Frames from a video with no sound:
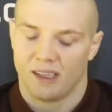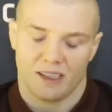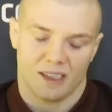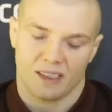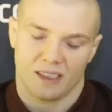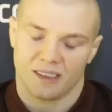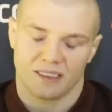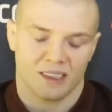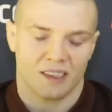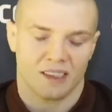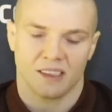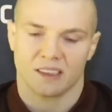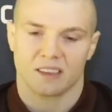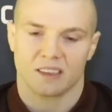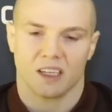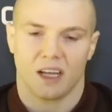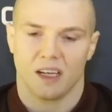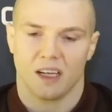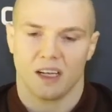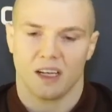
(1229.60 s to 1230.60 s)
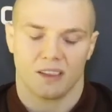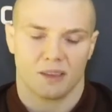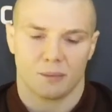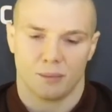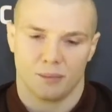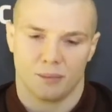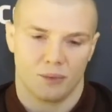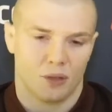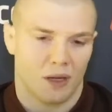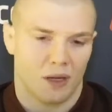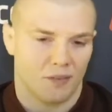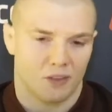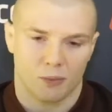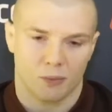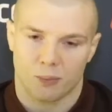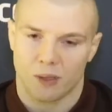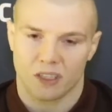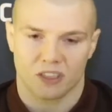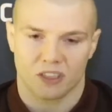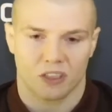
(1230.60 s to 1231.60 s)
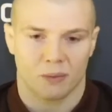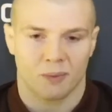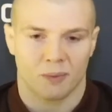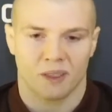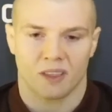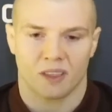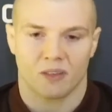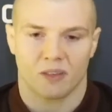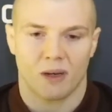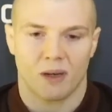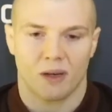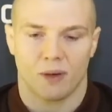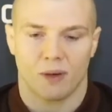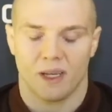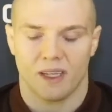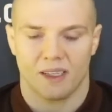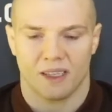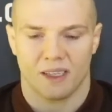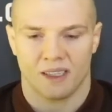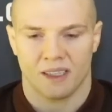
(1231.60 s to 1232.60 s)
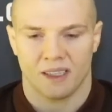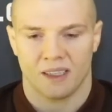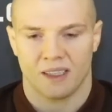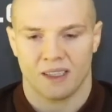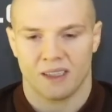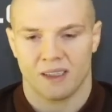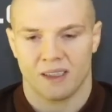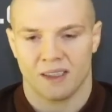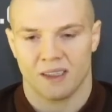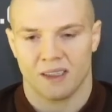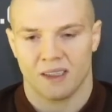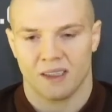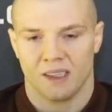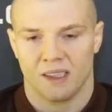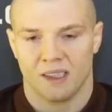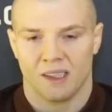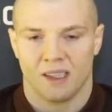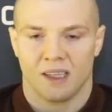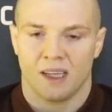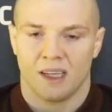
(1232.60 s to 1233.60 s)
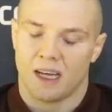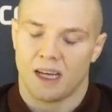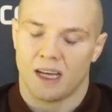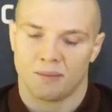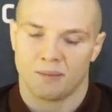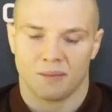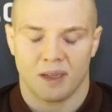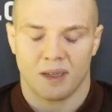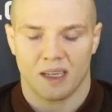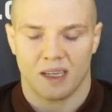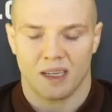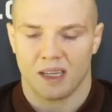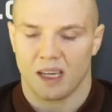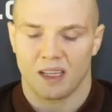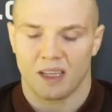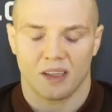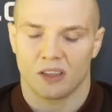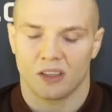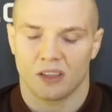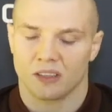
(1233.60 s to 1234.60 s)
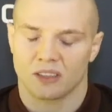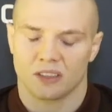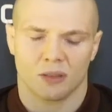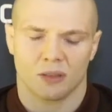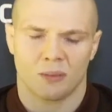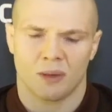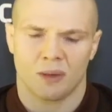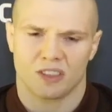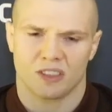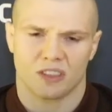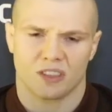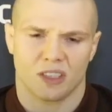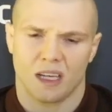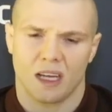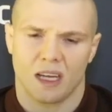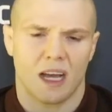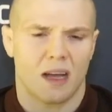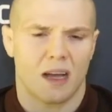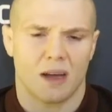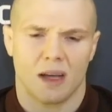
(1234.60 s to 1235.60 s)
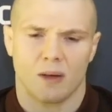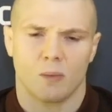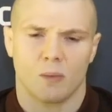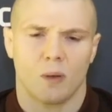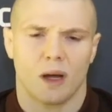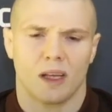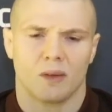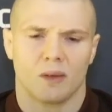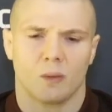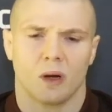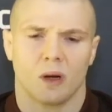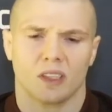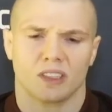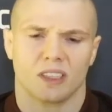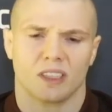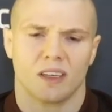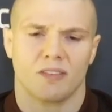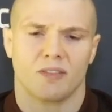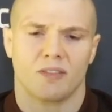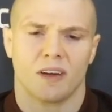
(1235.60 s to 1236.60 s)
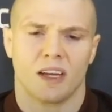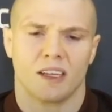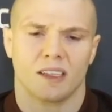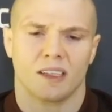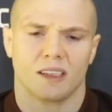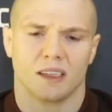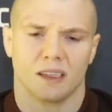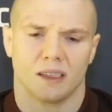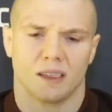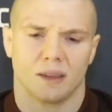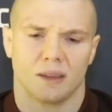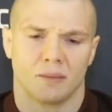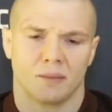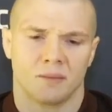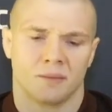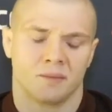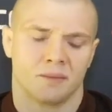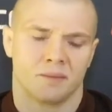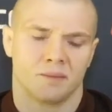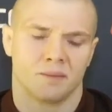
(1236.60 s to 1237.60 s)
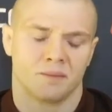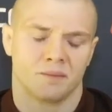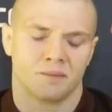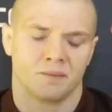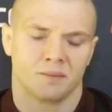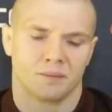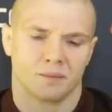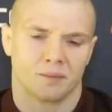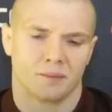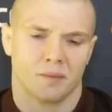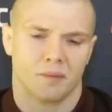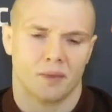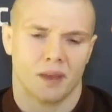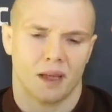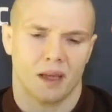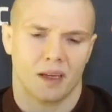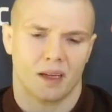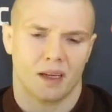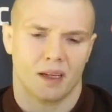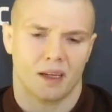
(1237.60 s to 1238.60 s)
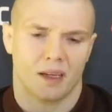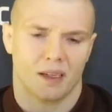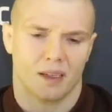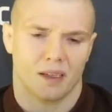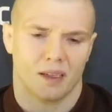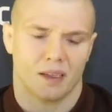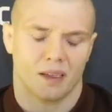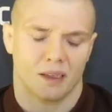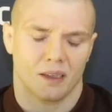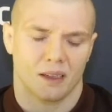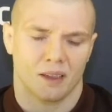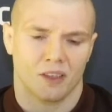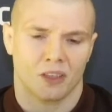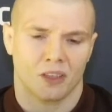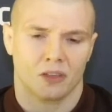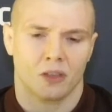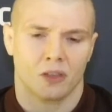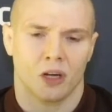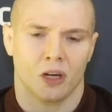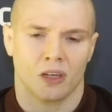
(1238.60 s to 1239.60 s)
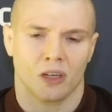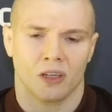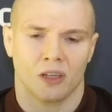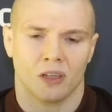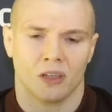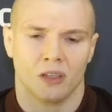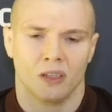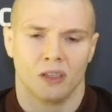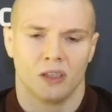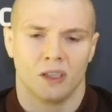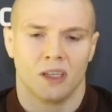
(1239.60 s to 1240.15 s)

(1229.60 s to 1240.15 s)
Adesanya is solid. You have to pressure him in the right way, and I learned so much. I watched that fight long ago,